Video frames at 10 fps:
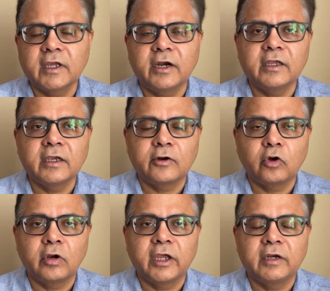getting an
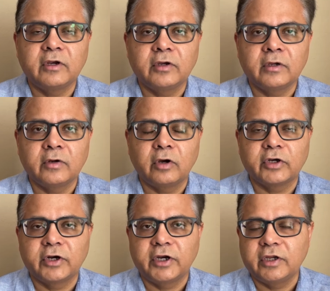online de-
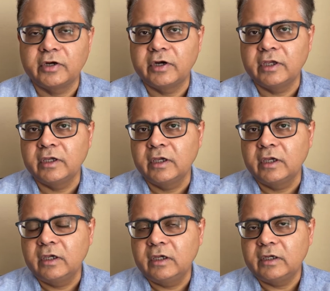doctorate degree
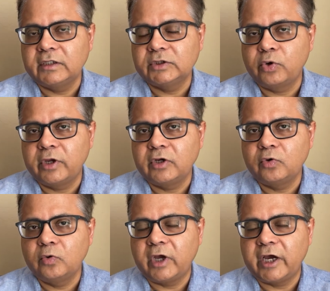is going
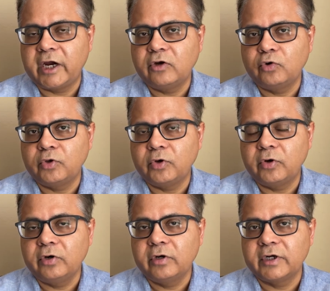to add to
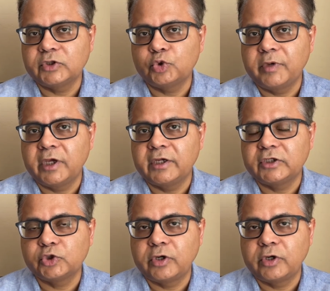your resume. It's